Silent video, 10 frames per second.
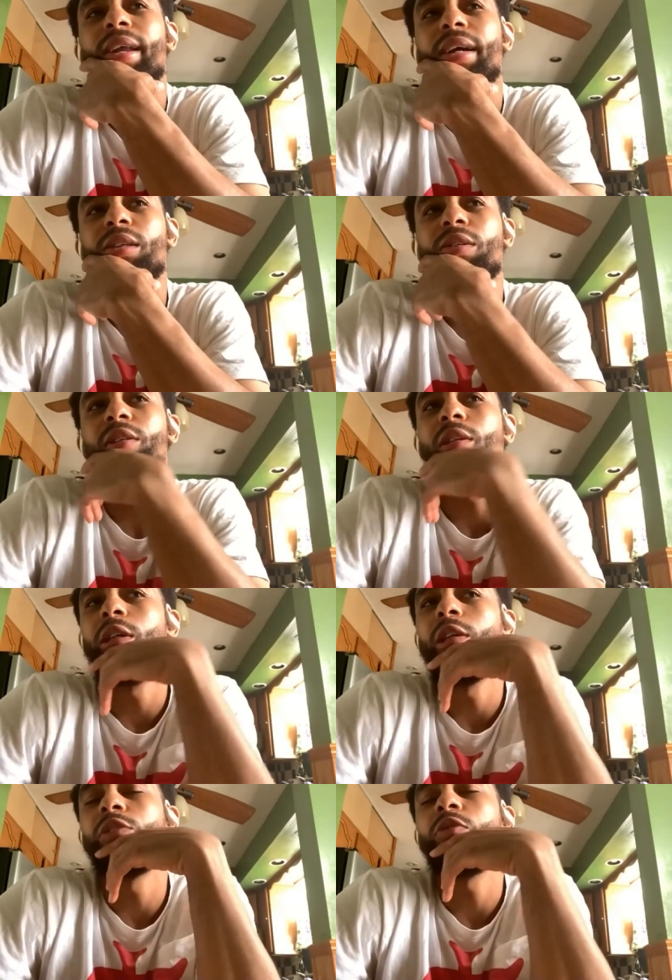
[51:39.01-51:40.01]
Like
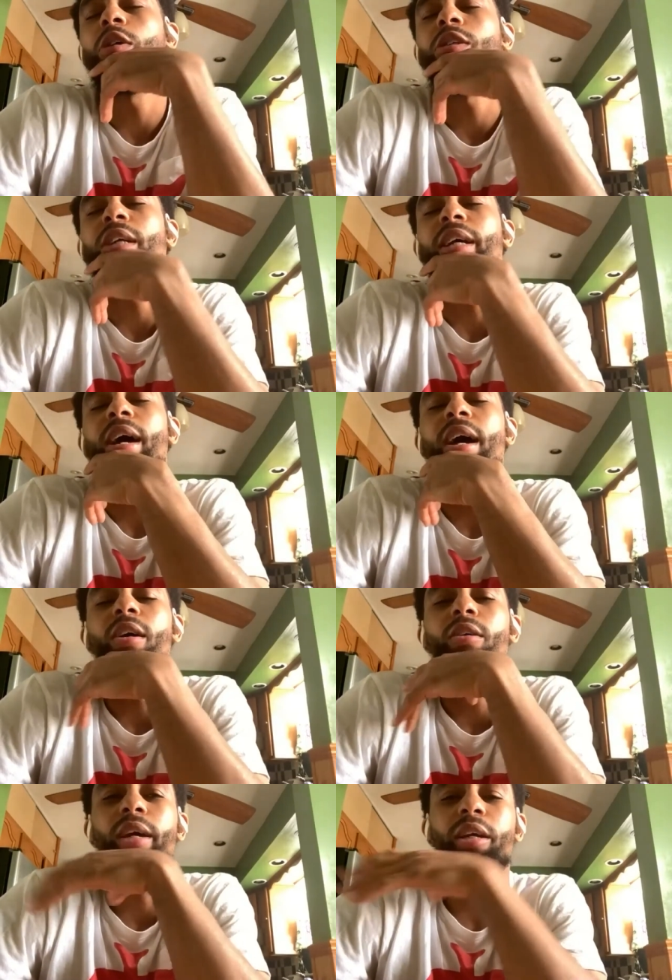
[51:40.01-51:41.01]
as far as like
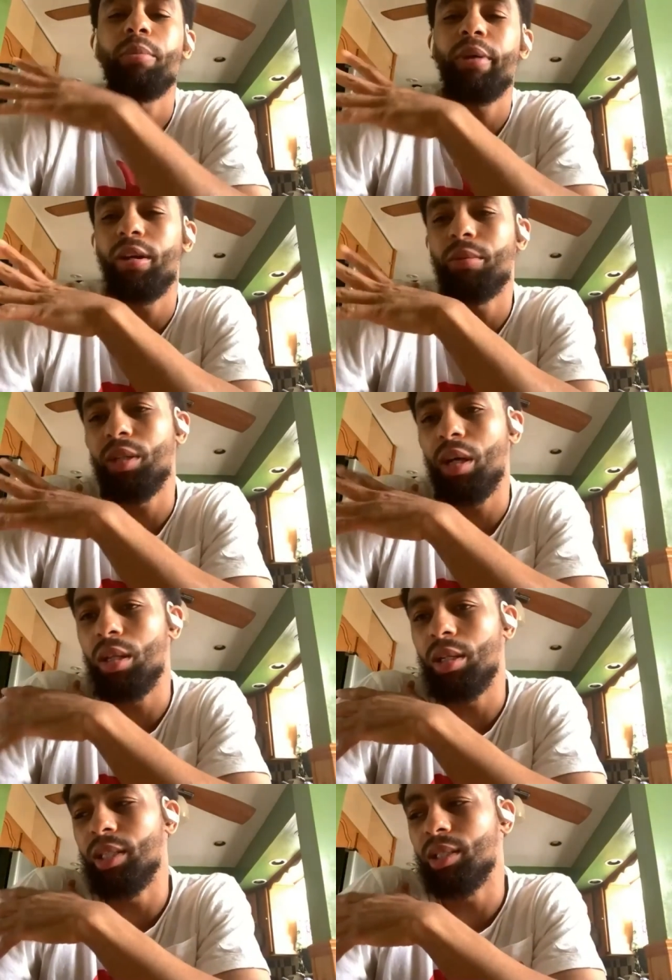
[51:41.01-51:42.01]
how, like comparing them to
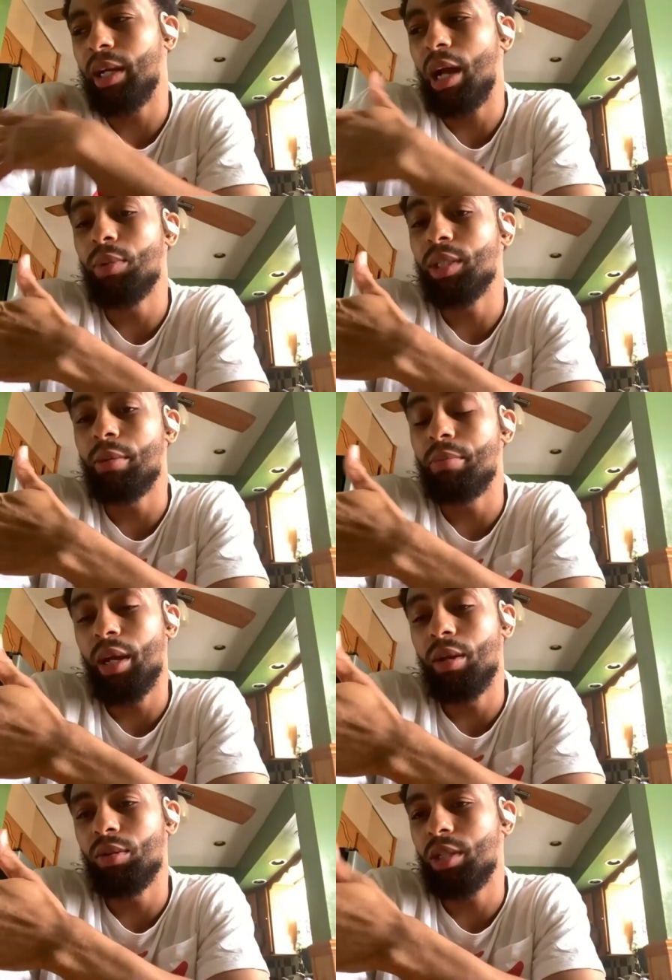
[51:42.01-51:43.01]
other leagues, like I was getting
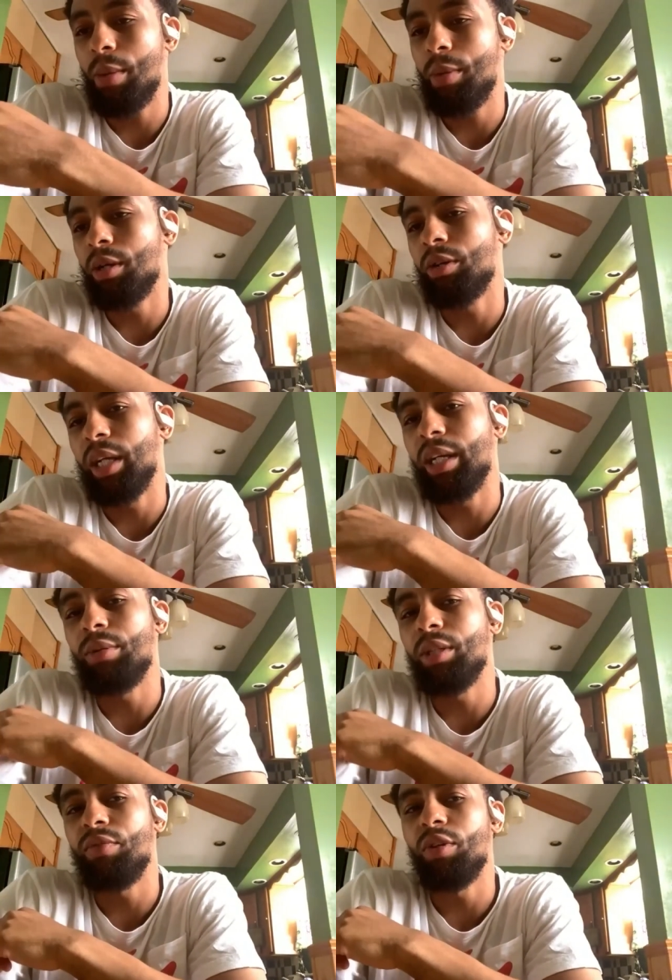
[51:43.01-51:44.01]
paid on time in Hungary. Like that
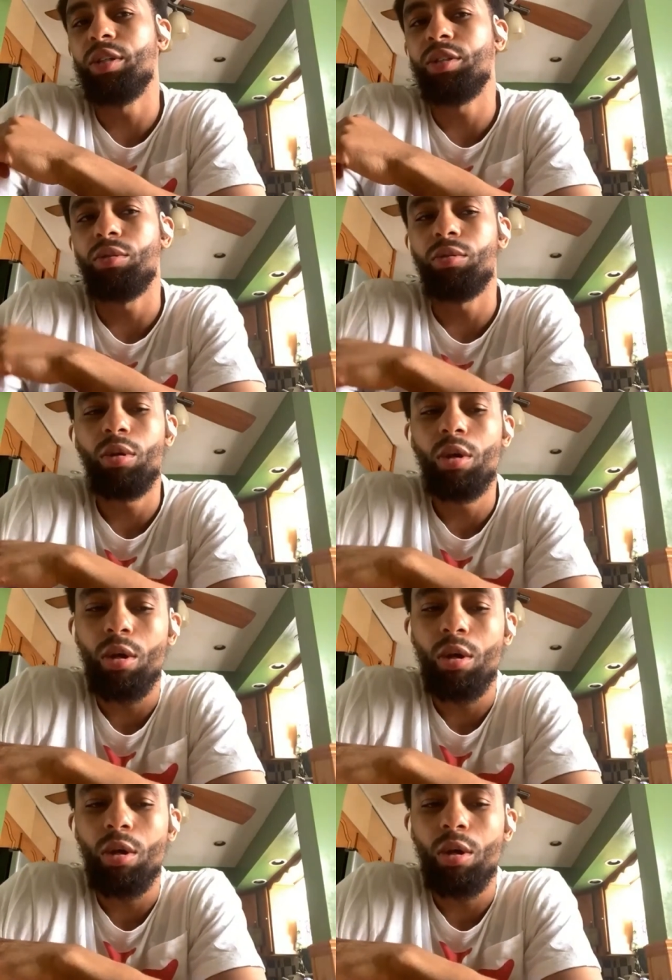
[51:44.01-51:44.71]
was never an issue.